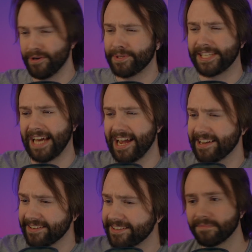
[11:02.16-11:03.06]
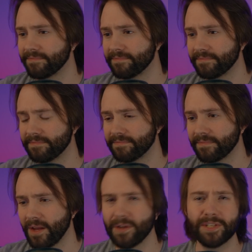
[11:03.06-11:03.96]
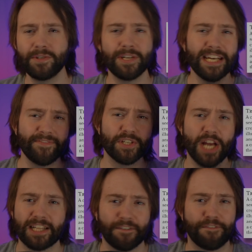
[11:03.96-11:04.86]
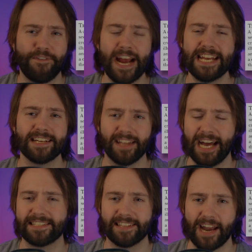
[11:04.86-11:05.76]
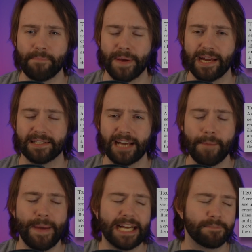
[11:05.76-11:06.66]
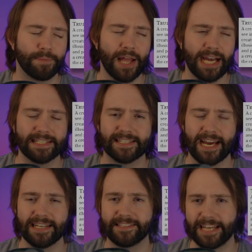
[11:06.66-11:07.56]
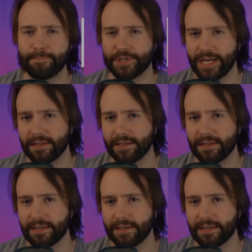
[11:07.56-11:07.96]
Sight. Also, you didn't even check the fighting class that I picked. I picked Blind Sight, dipshit.